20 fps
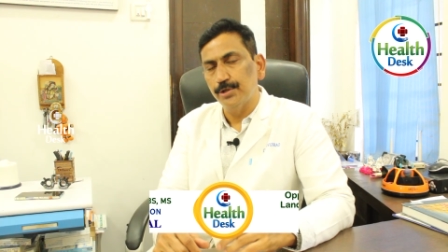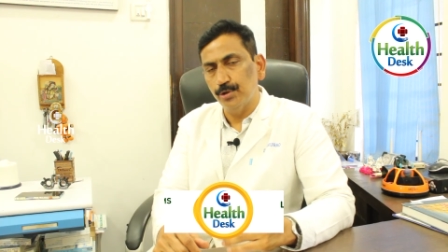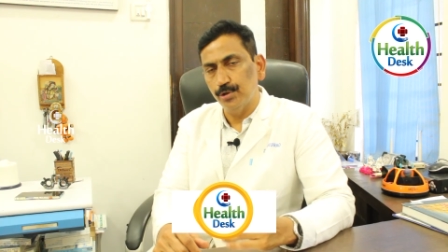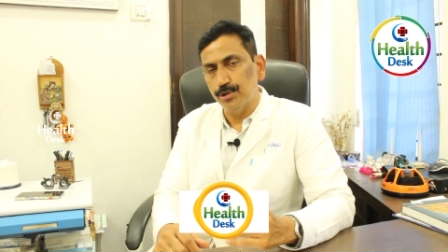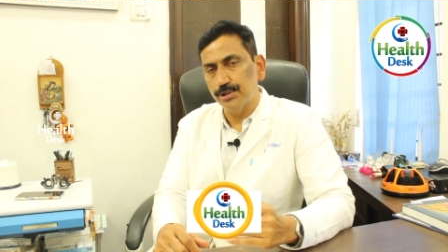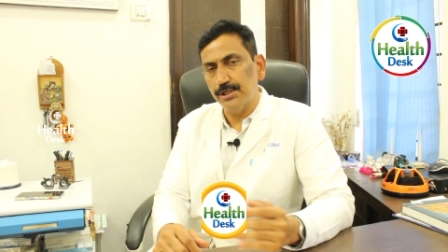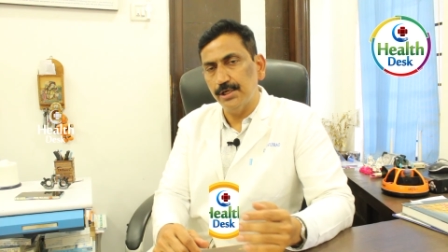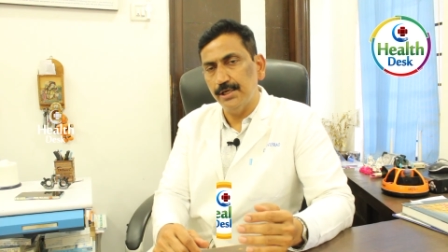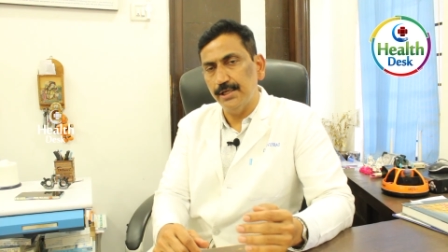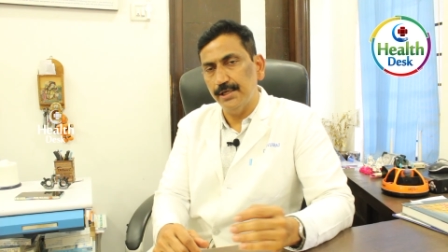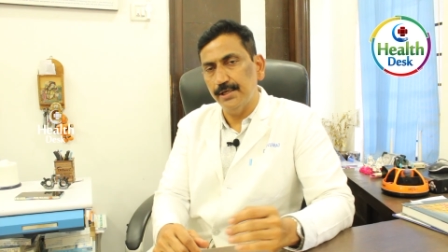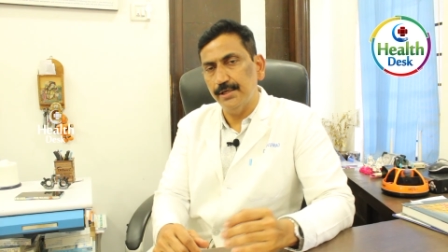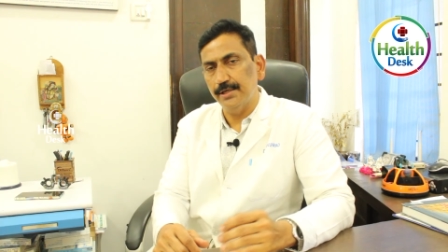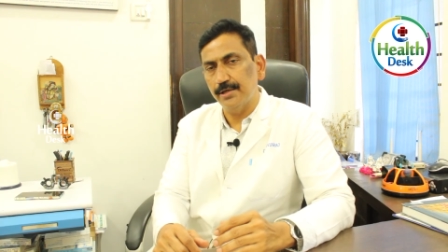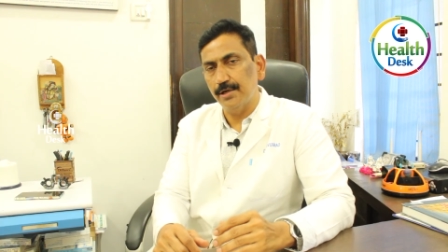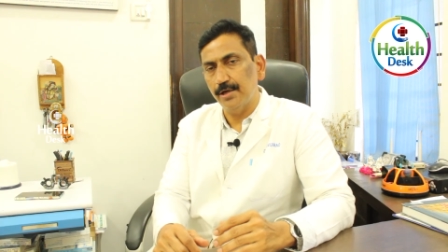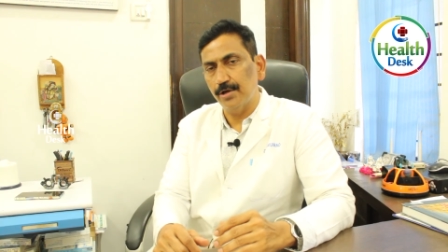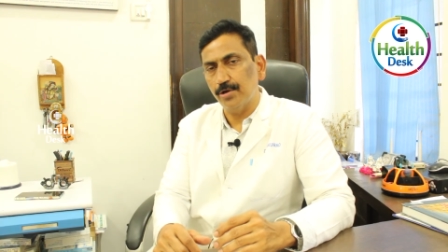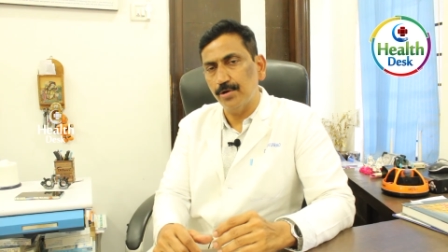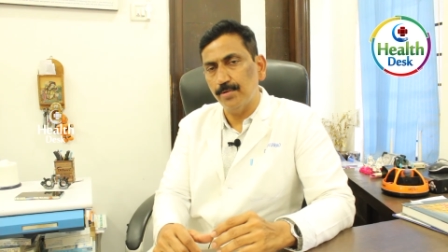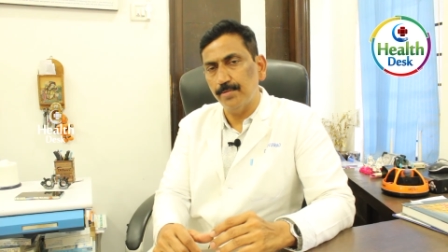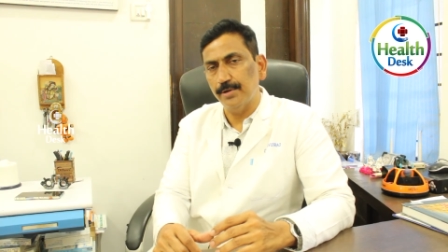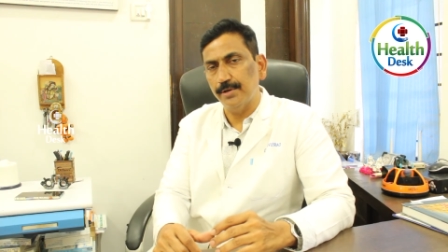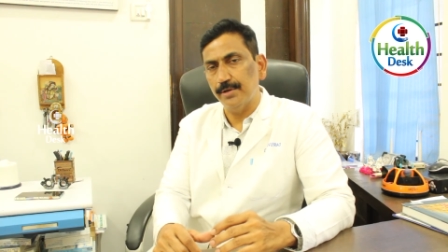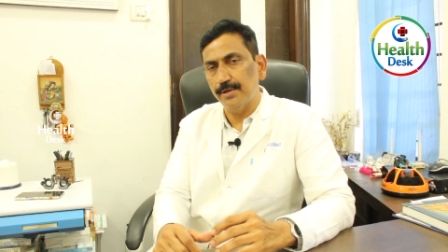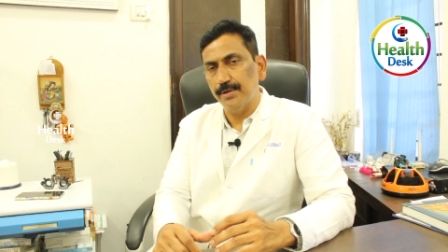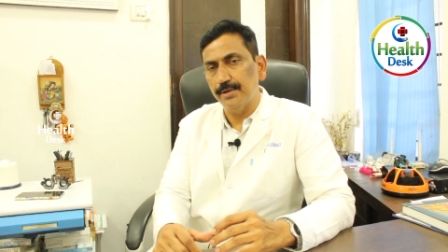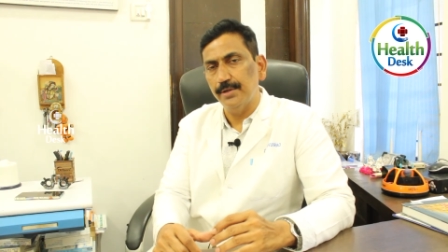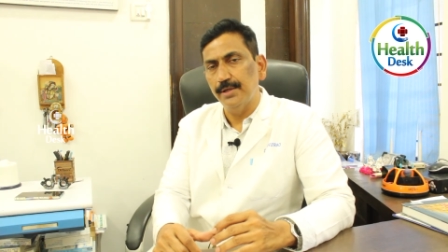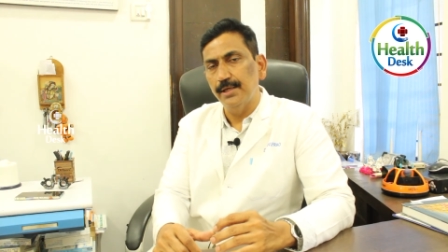Usually
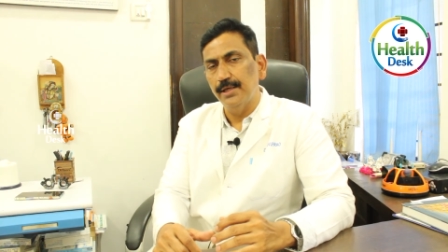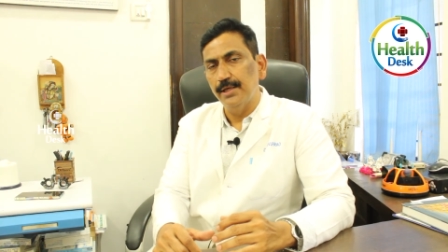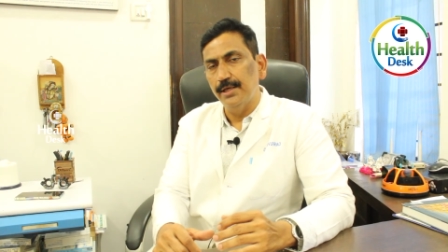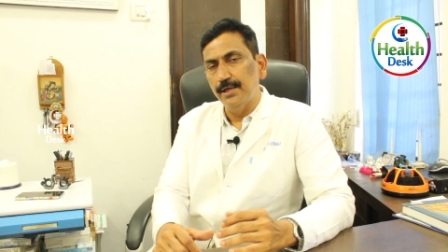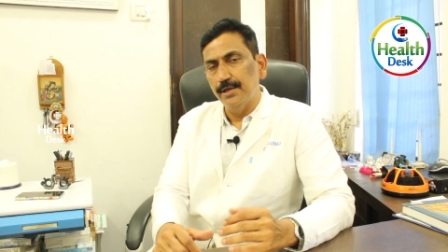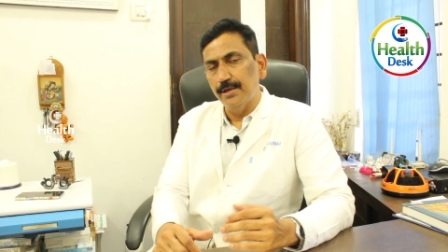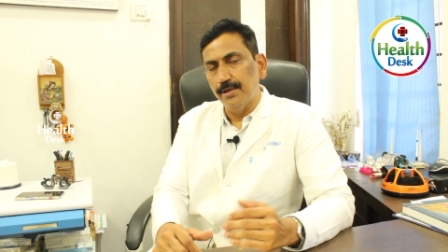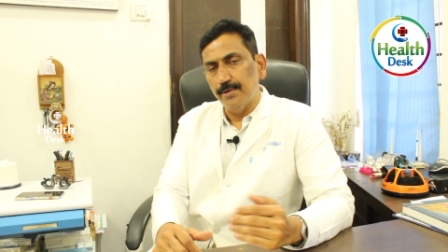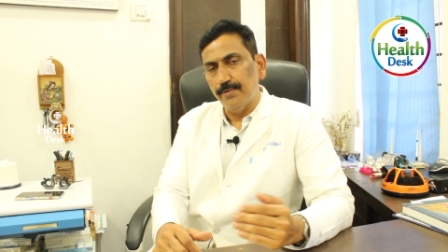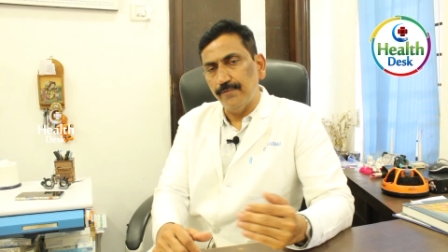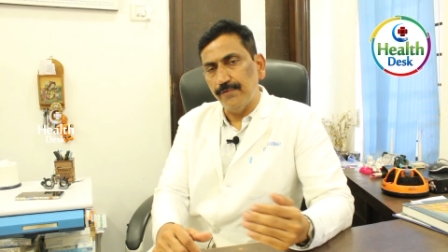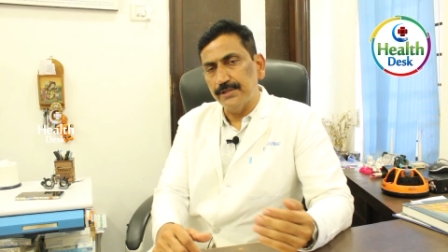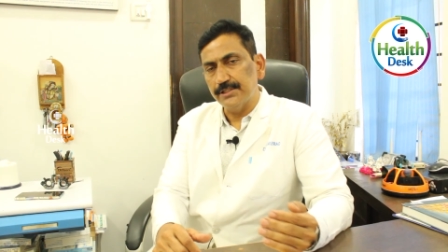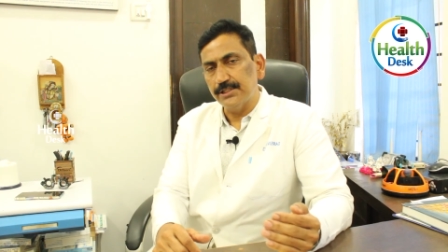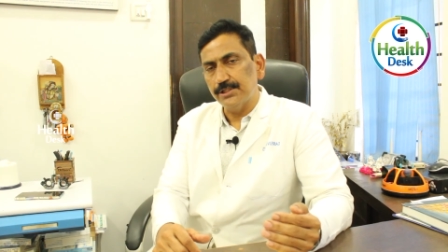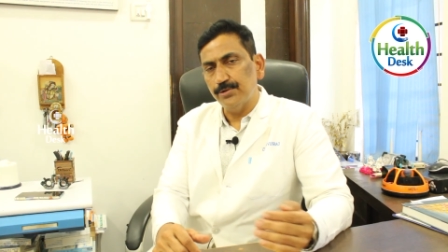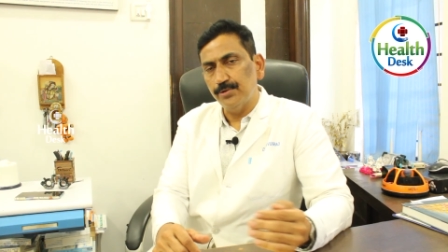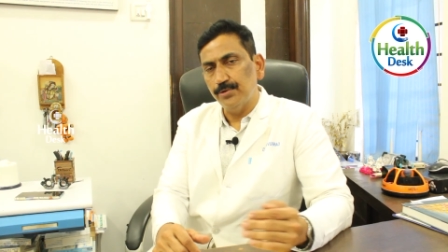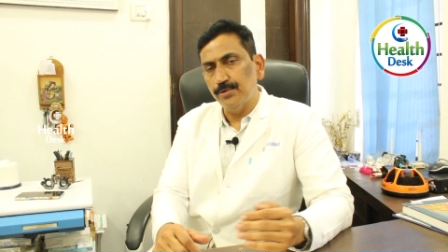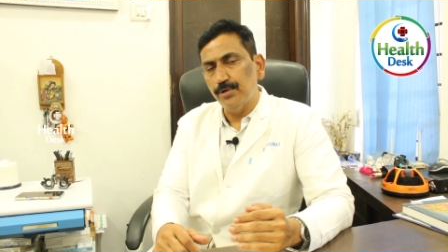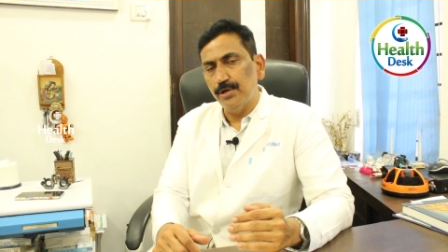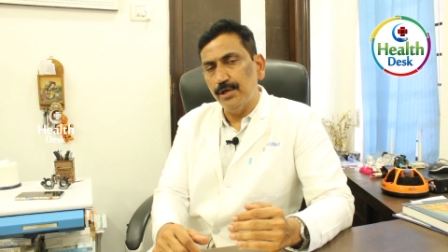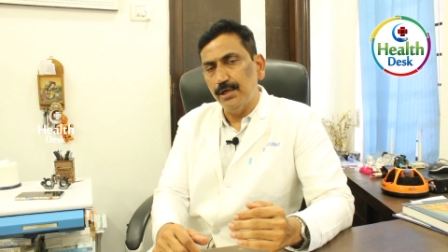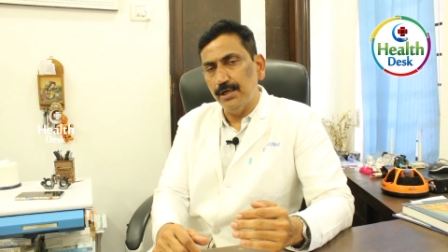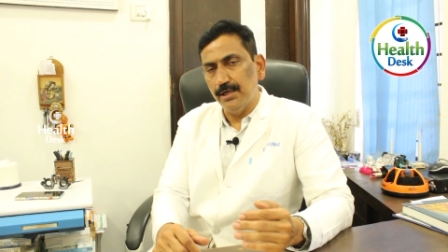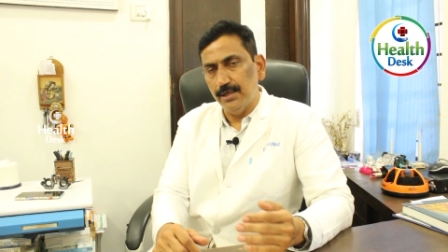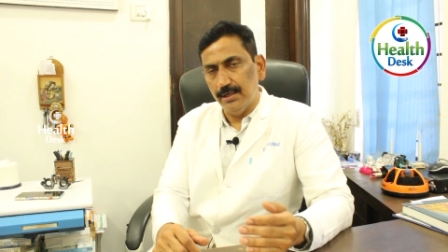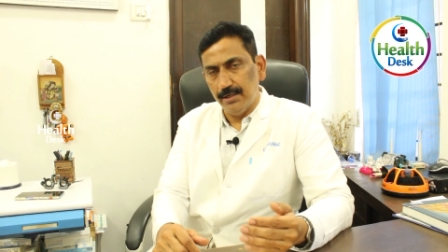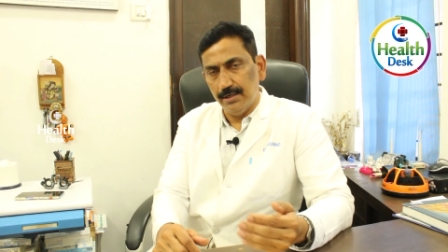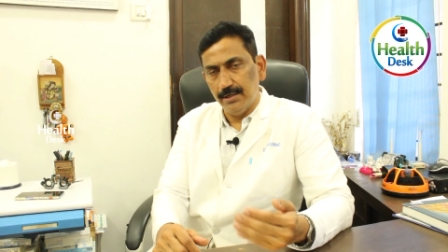glaucoma, first you
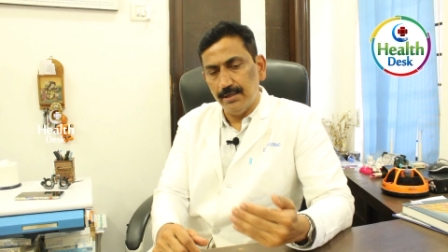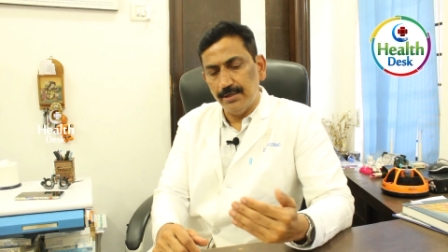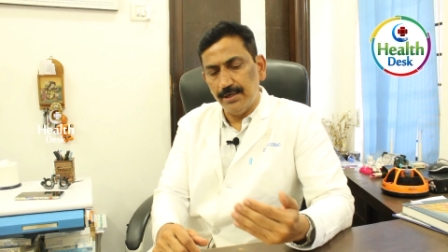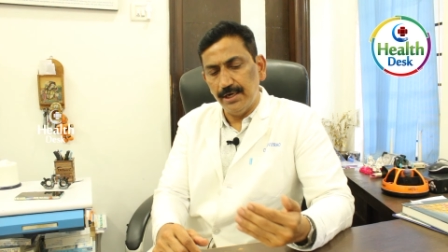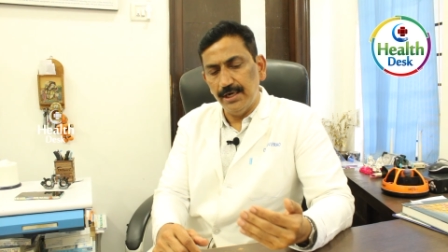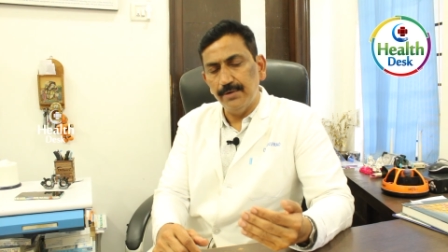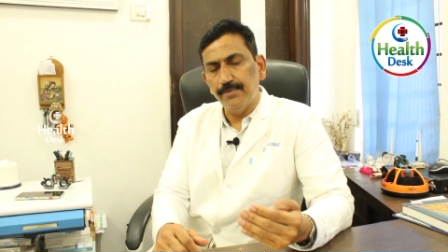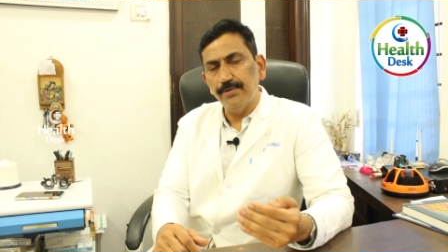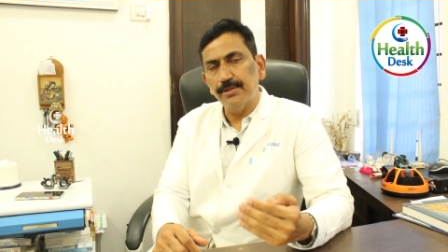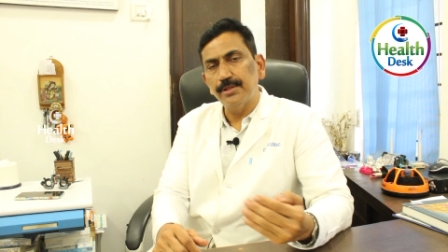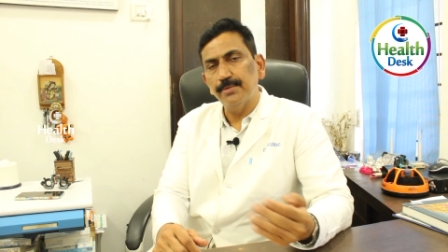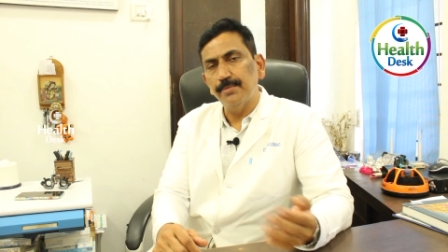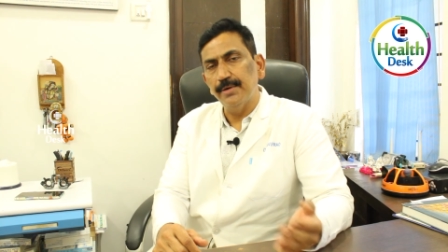will treat with